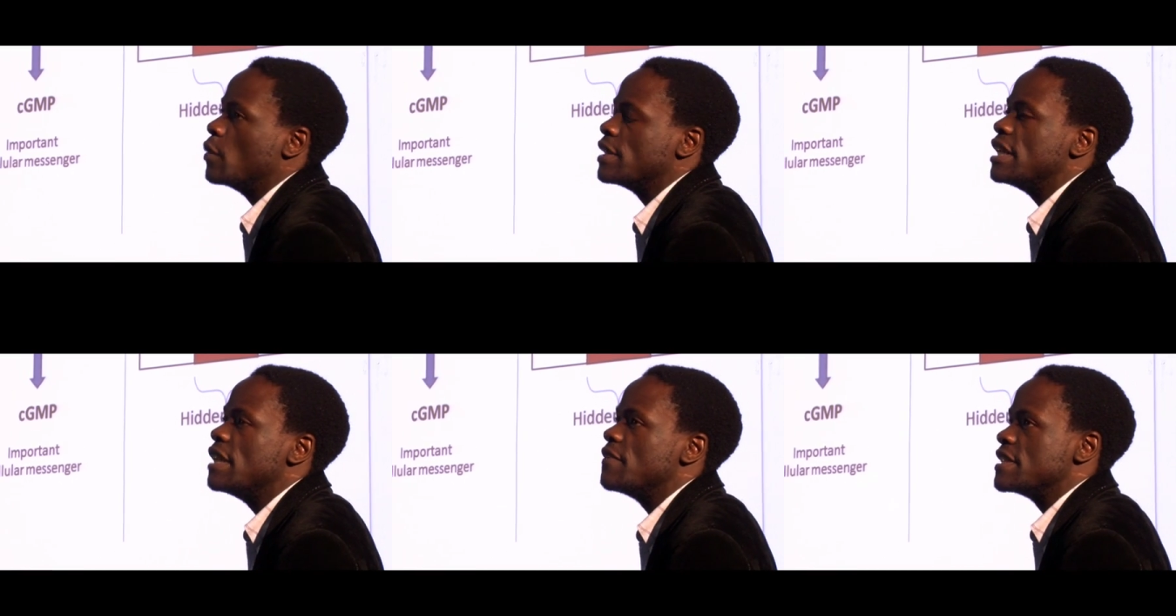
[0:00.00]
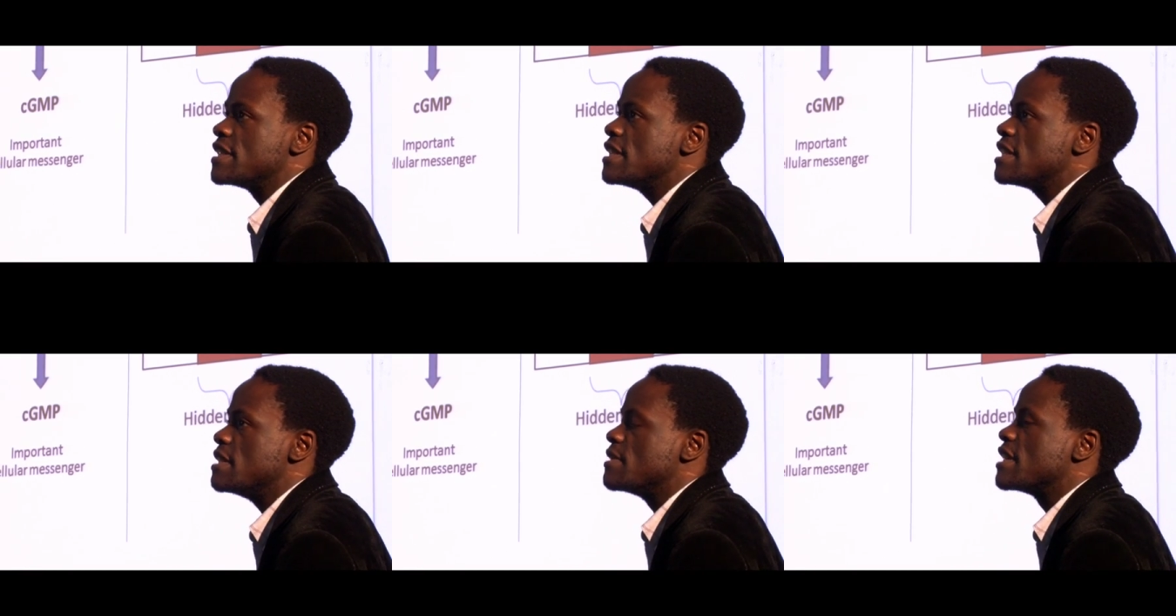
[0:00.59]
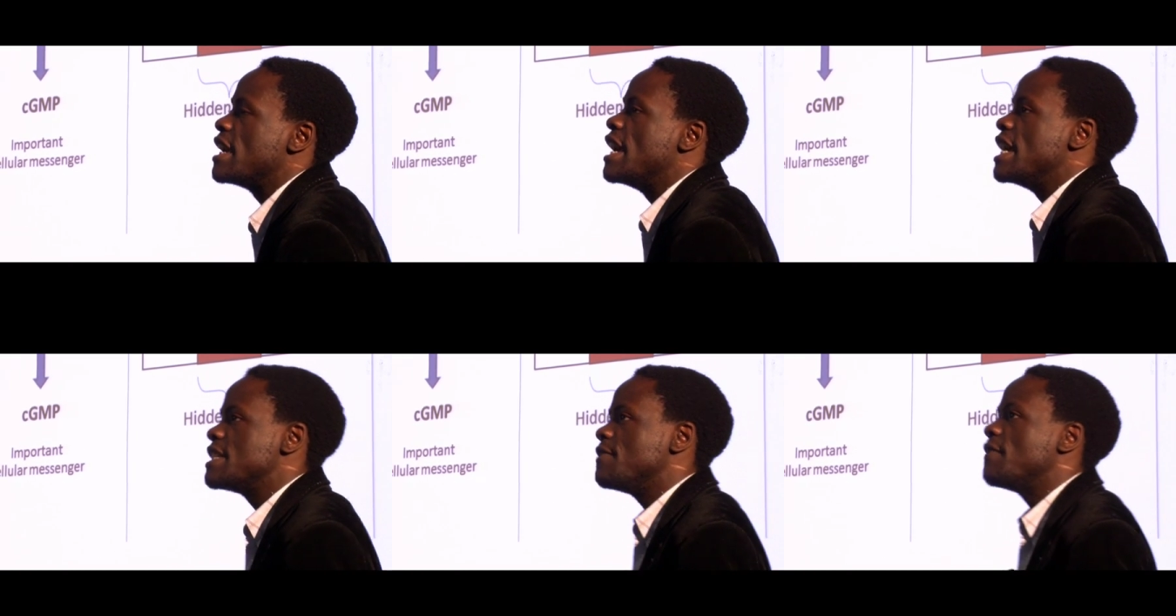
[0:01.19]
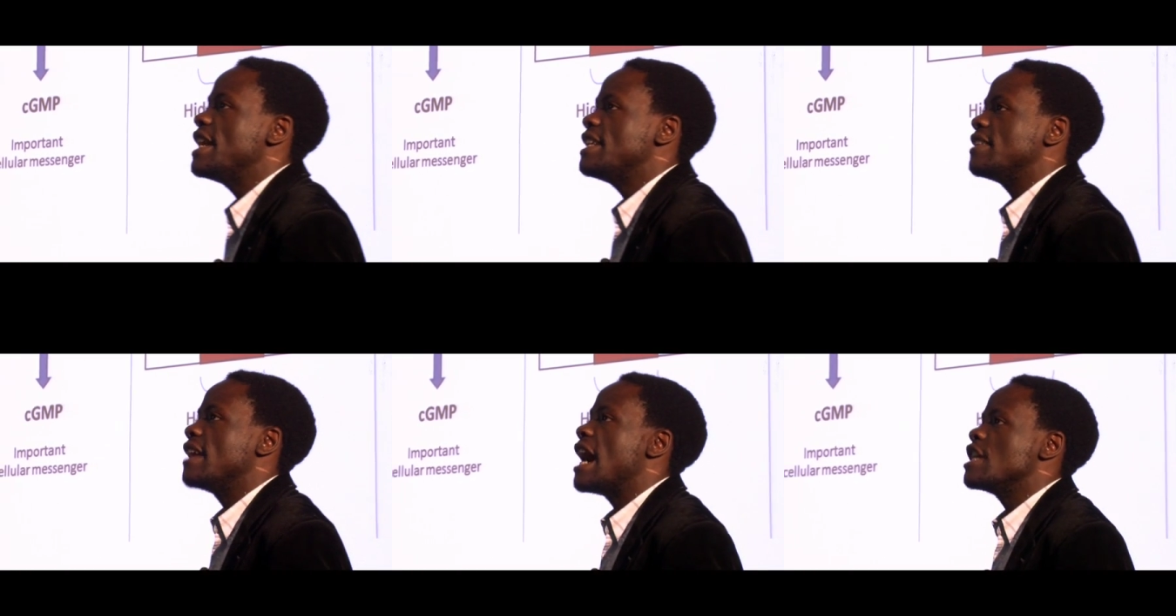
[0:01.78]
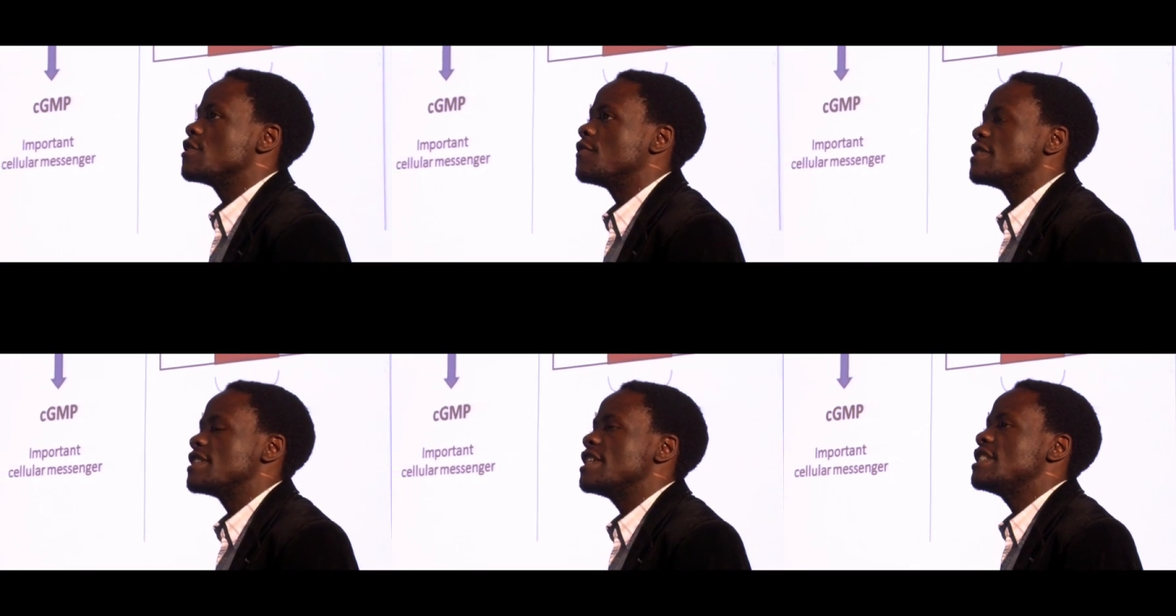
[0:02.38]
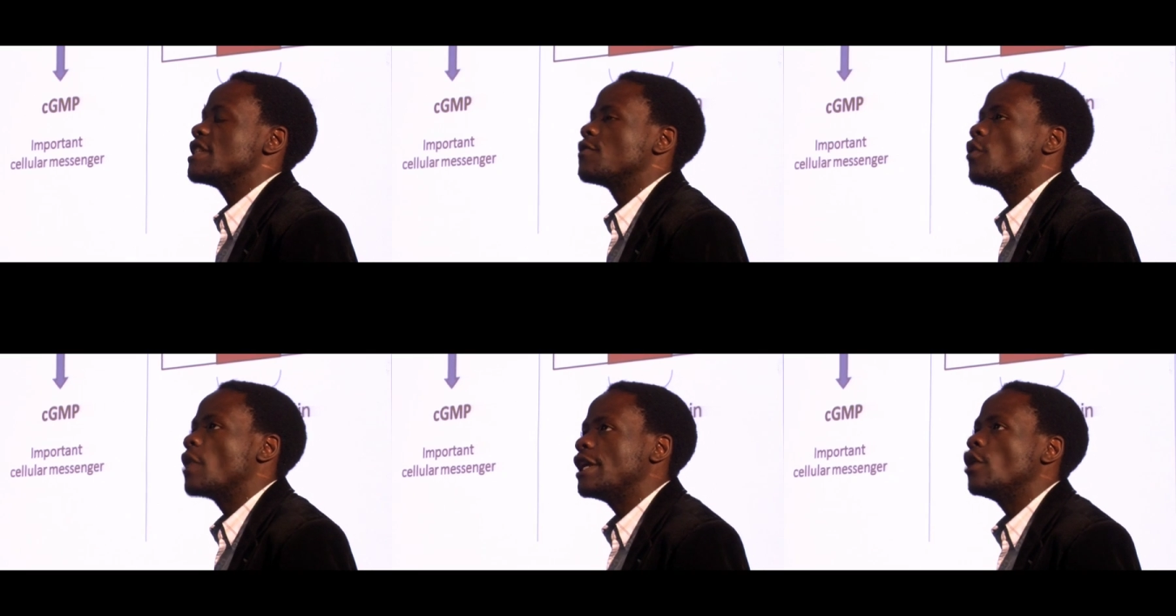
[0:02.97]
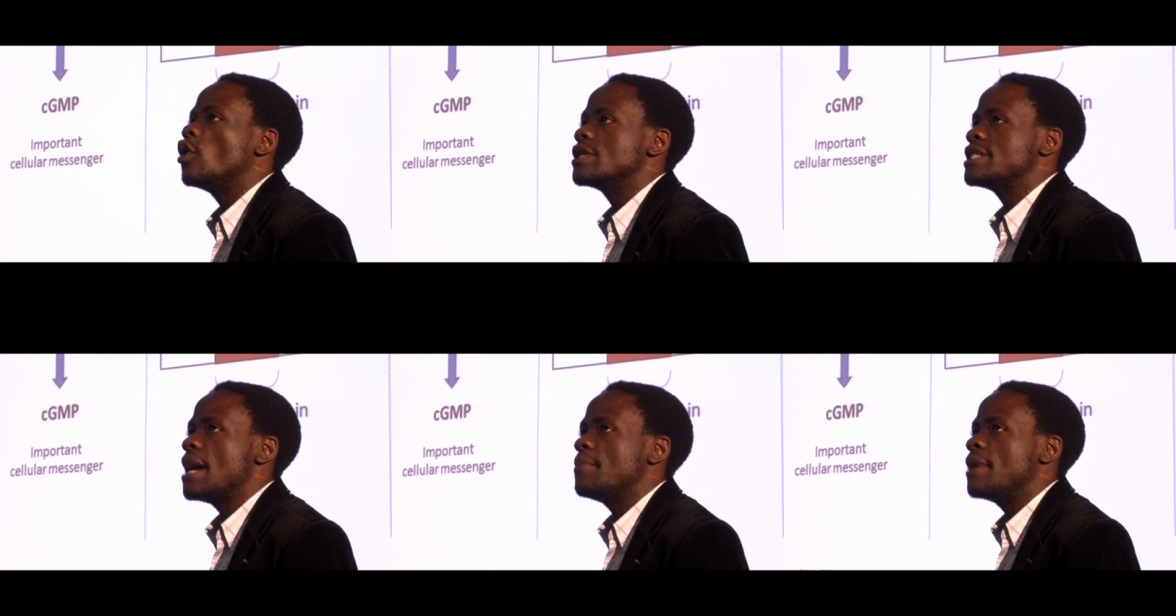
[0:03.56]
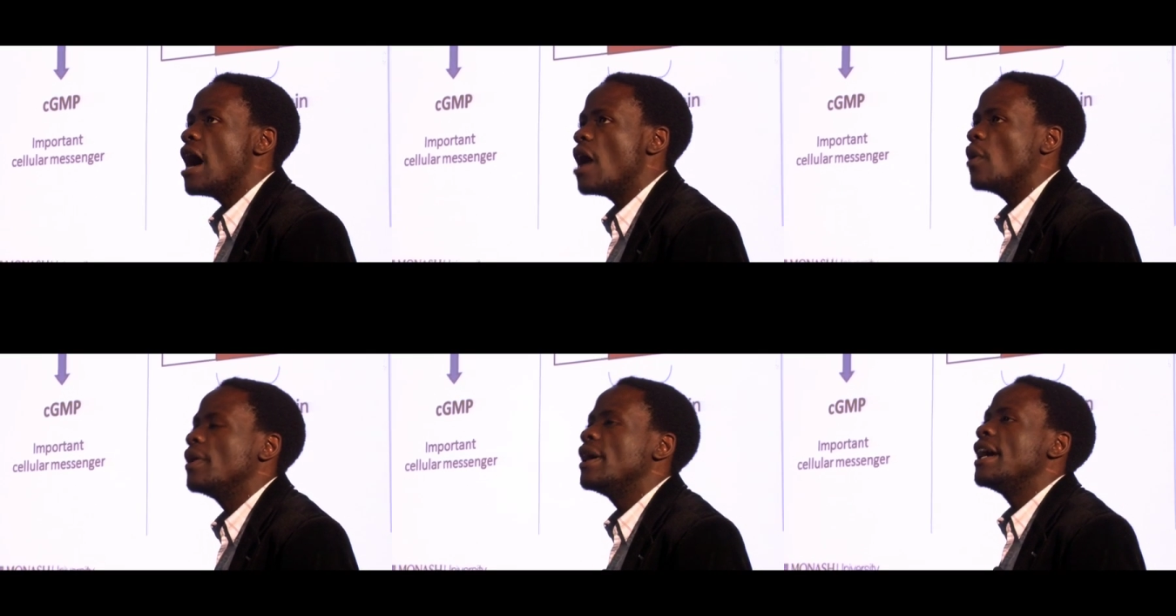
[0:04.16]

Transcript: within living systems has evaded the eyes of researchers for quite a long time now,